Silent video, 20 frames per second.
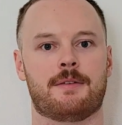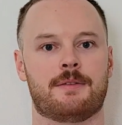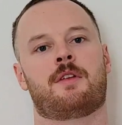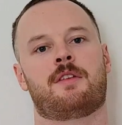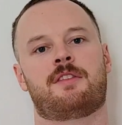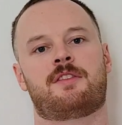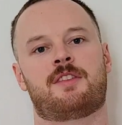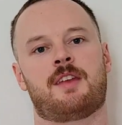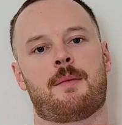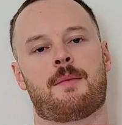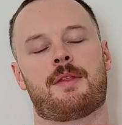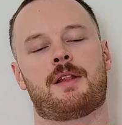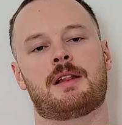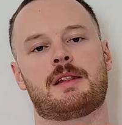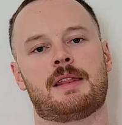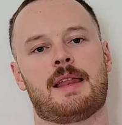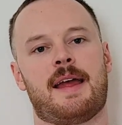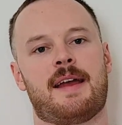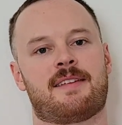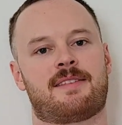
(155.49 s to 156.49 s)
Some of the
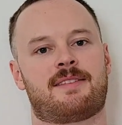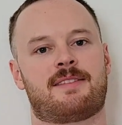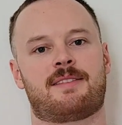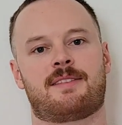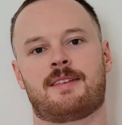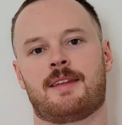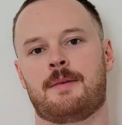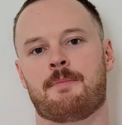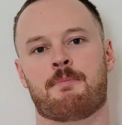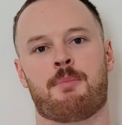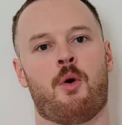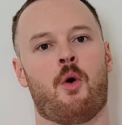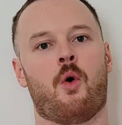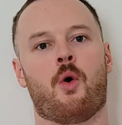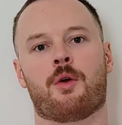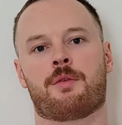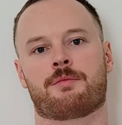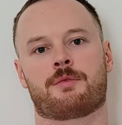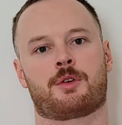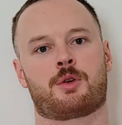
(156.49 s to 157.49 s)
less
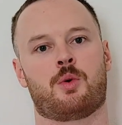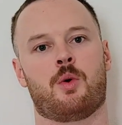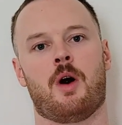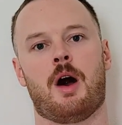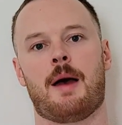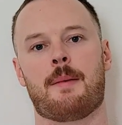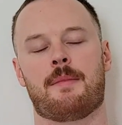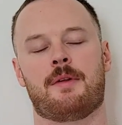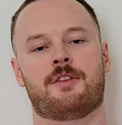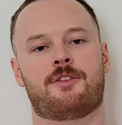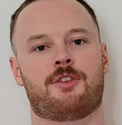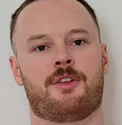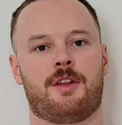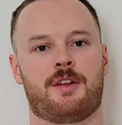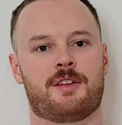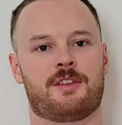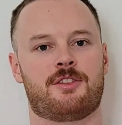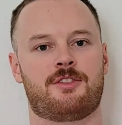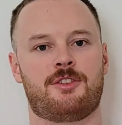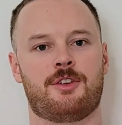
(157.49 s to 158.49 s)
important requirements, although
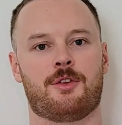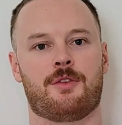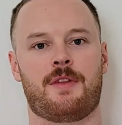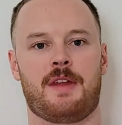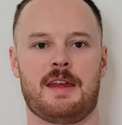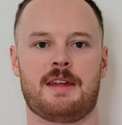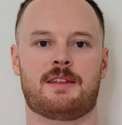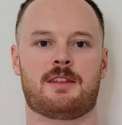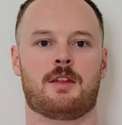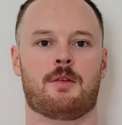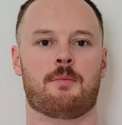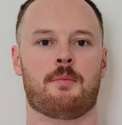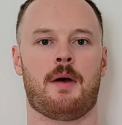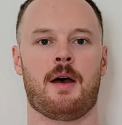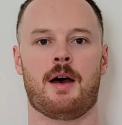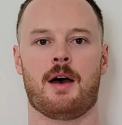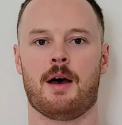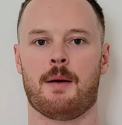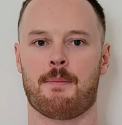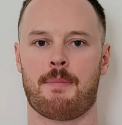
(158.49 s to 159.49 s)
you still need them,
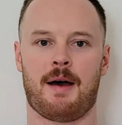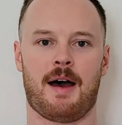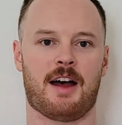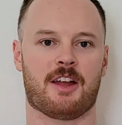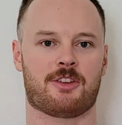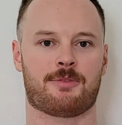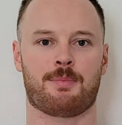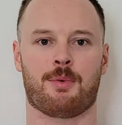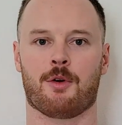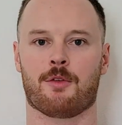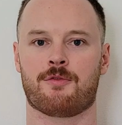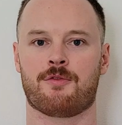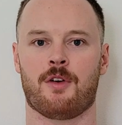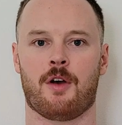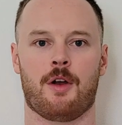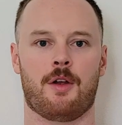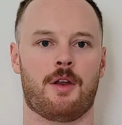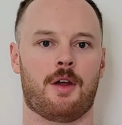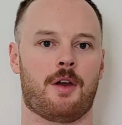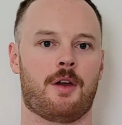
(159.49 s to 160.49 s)
passport
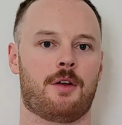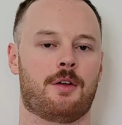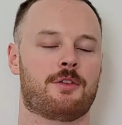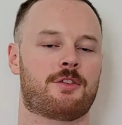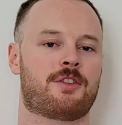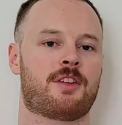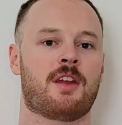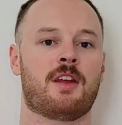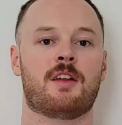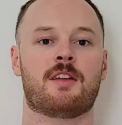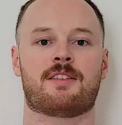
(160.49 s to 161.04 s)
photos,